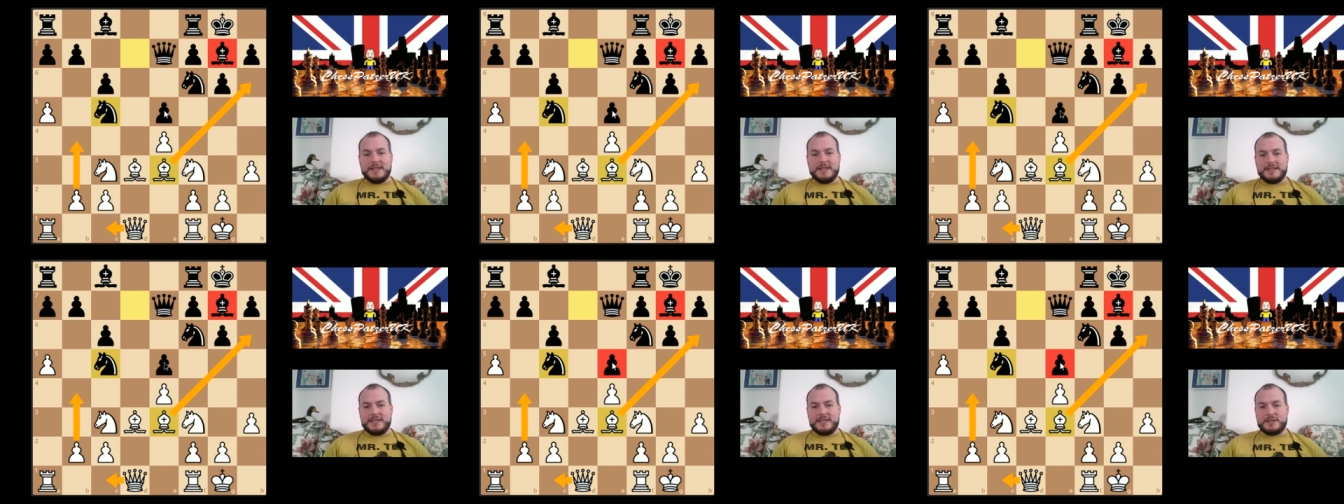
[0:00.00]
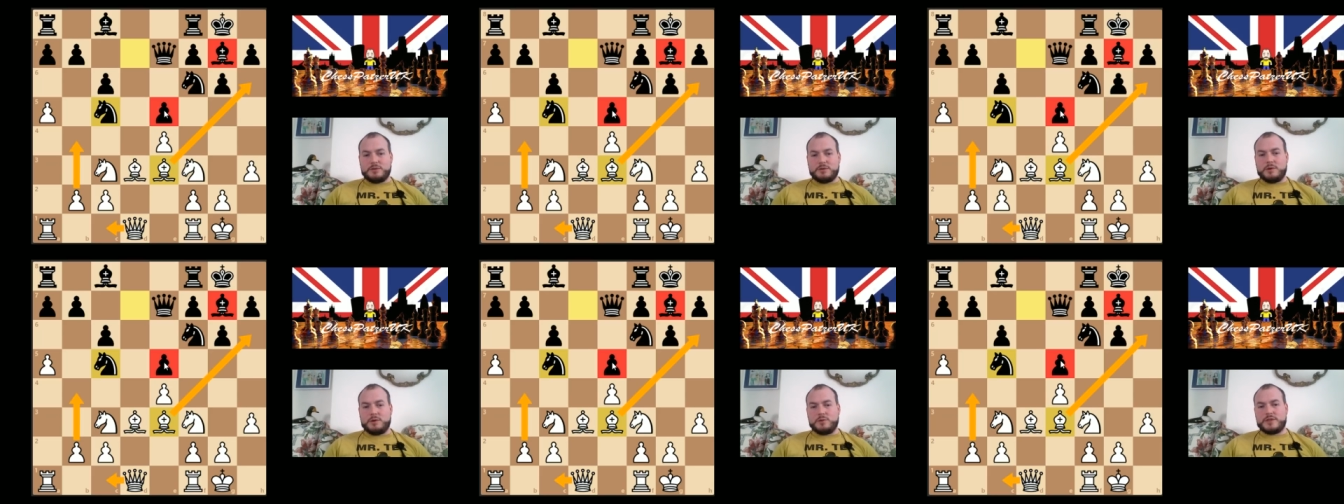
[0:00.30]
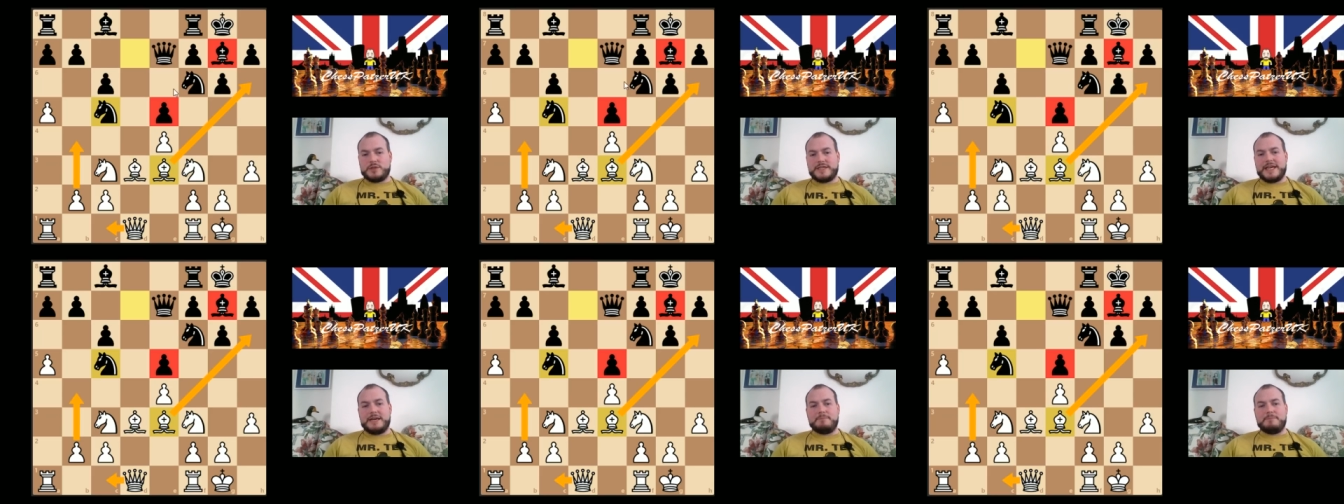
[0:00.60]
this one will
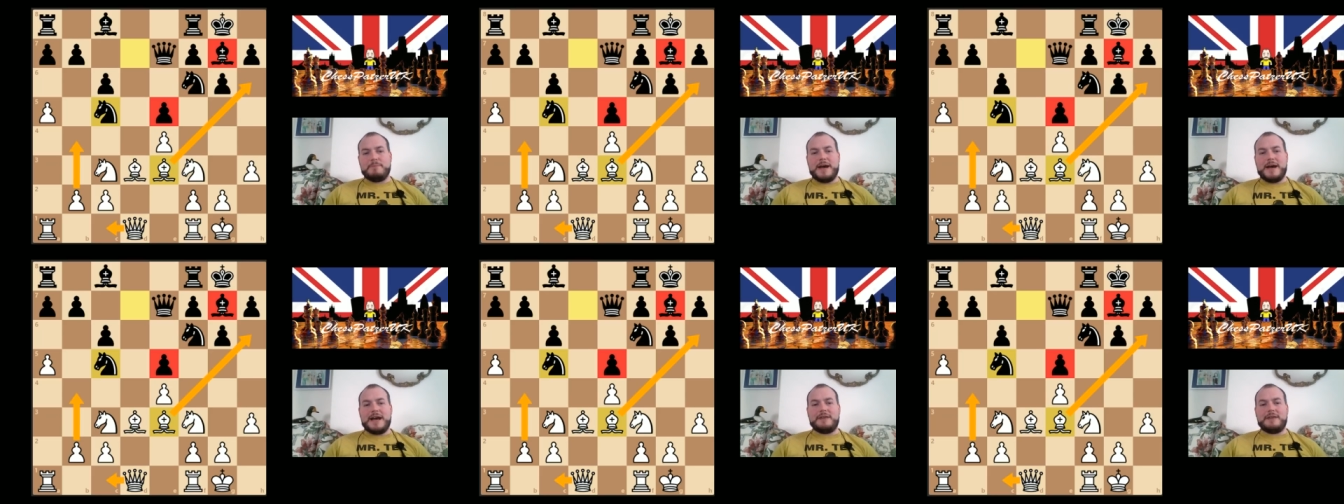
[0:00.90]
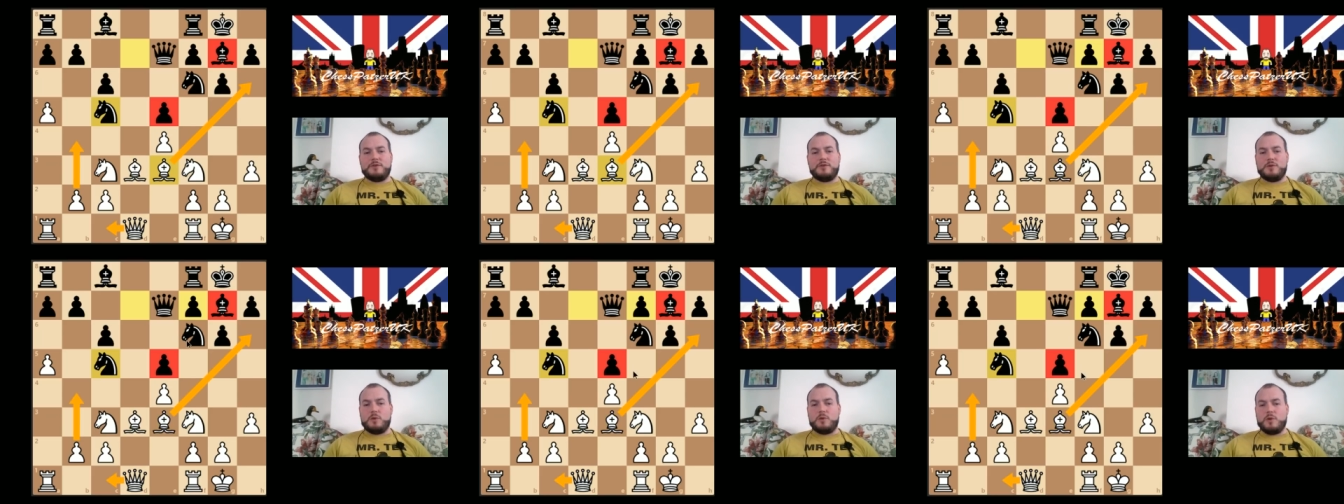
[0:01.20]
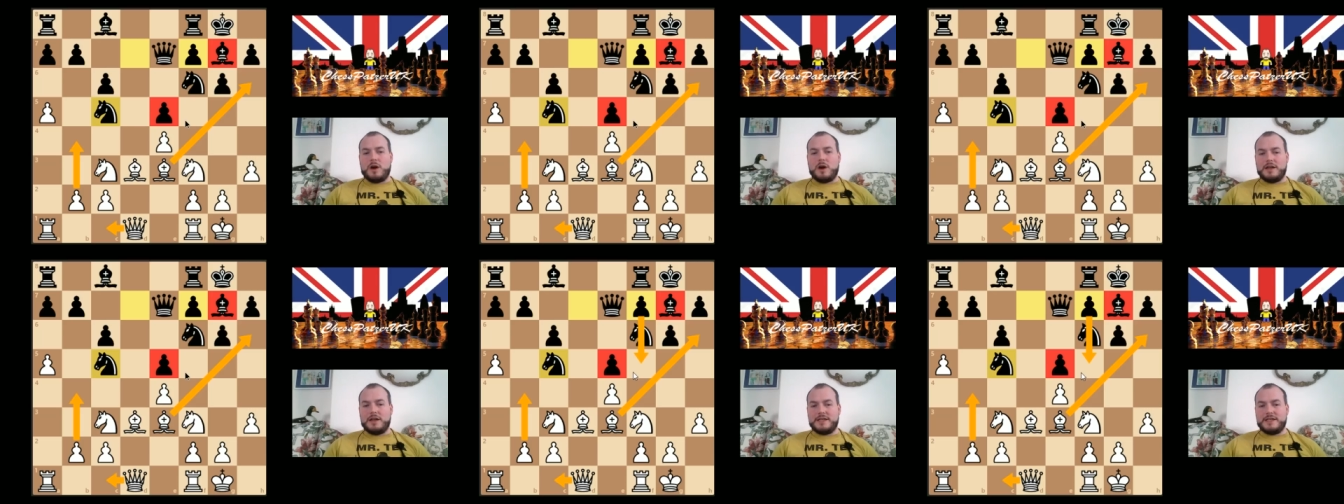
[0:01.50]
stay bad for a
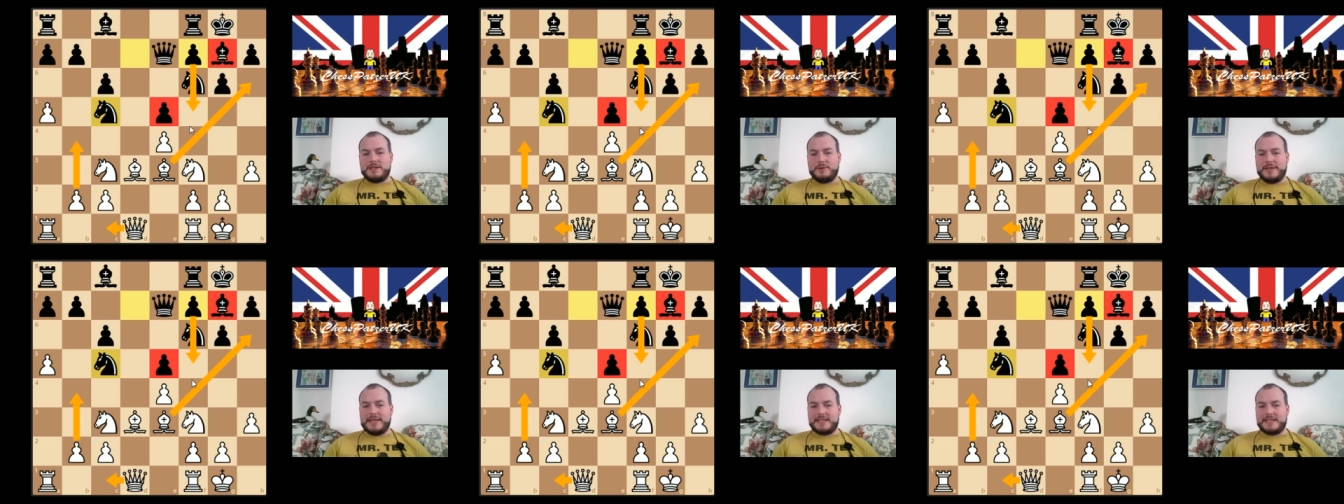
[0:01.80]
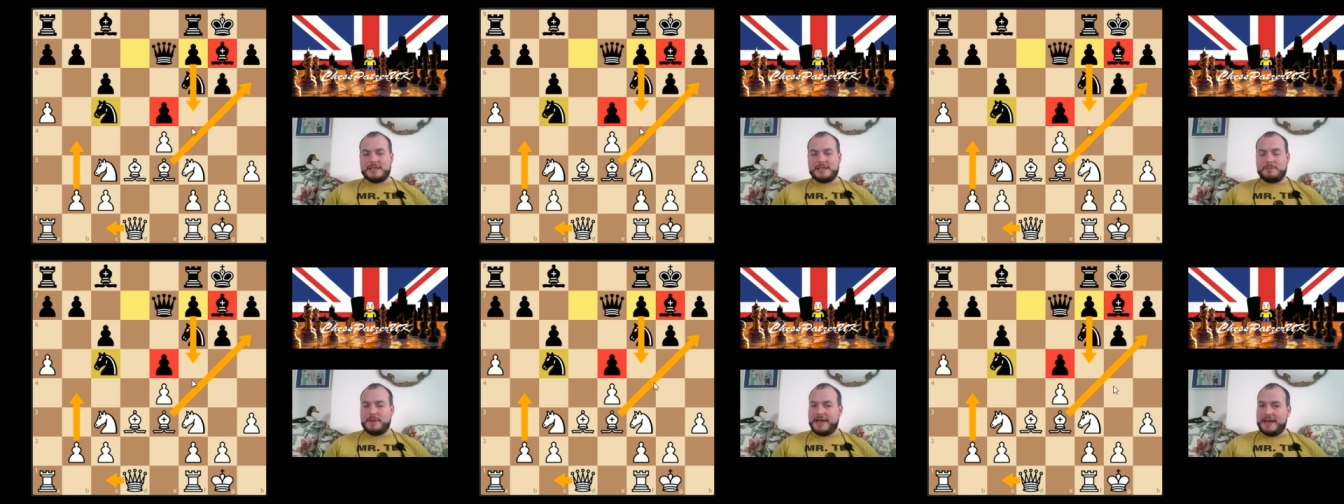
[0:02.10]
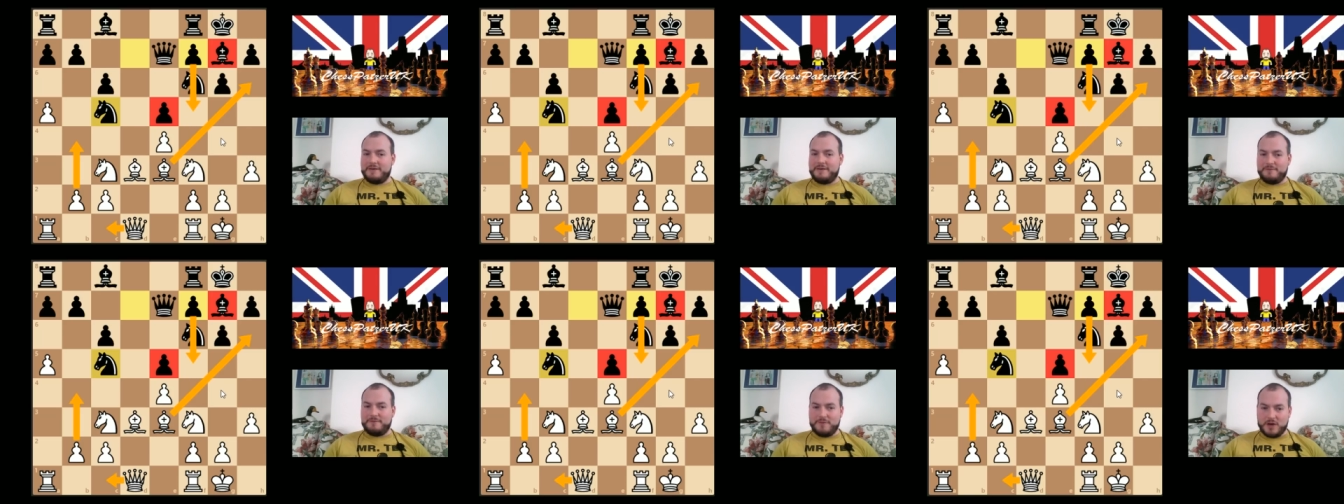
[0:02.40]
while until he gets to
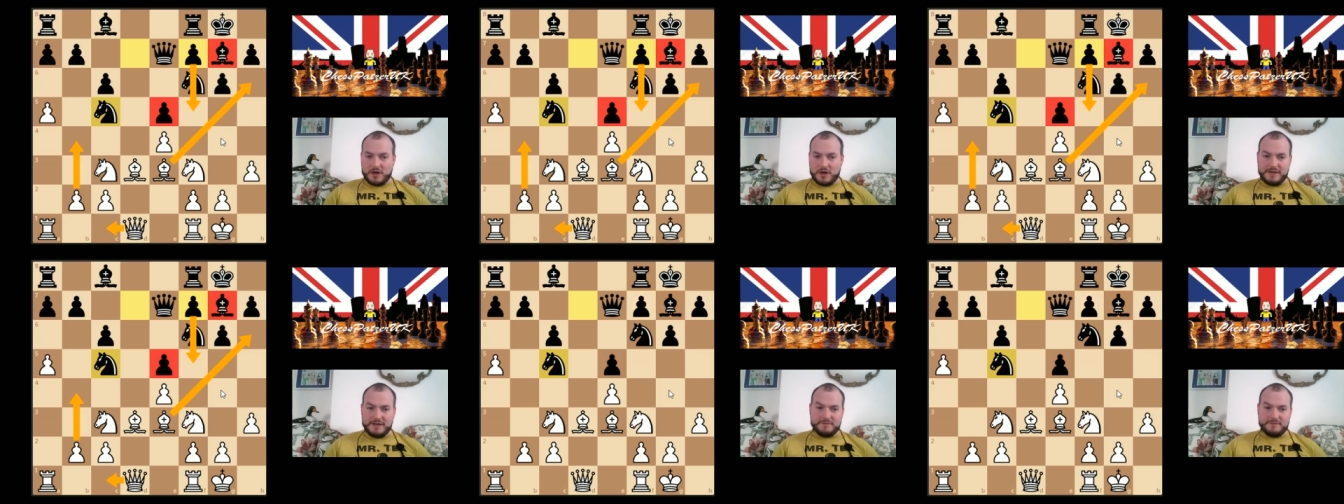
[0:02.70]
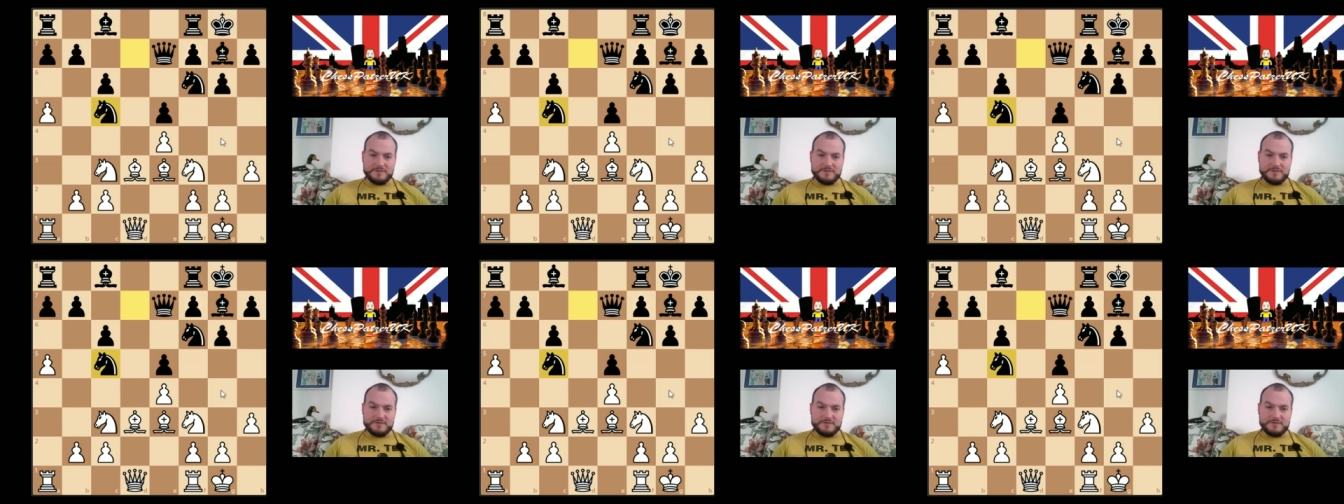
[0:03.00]
play F5.